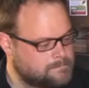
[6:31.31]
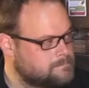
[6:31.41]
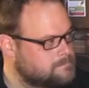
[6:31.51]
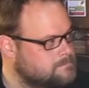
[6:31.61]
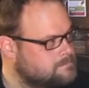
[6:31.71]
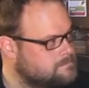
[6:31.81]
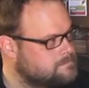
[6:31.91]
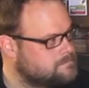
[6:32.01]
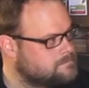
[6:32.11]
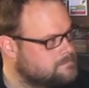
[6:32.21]

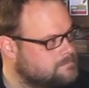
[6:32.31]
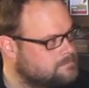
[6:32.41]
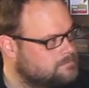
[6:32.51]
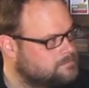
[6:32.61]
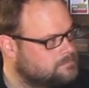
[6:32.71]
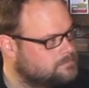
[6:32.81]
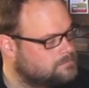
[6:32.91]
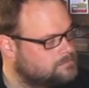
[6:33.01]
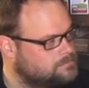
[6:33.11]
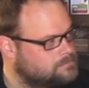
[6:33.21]

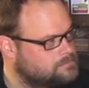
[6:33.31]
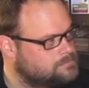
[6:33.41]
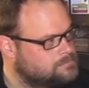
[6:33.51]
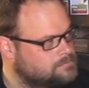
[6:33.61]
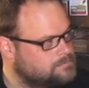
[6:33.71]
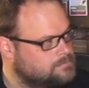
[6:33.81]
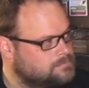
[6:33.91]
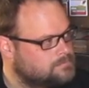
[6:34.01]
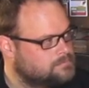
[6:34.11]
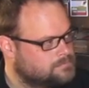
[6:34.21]

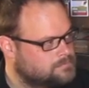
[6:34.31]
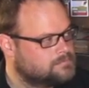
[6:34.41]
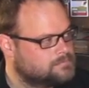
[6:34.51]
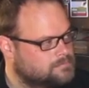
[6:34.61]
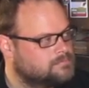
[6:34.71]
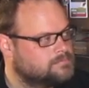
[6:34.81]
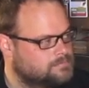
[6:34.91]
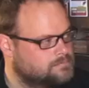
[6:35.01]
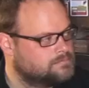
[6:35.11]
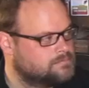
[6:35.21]

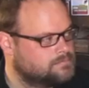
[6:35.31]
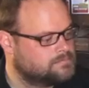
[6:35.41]
This person isn't speaking.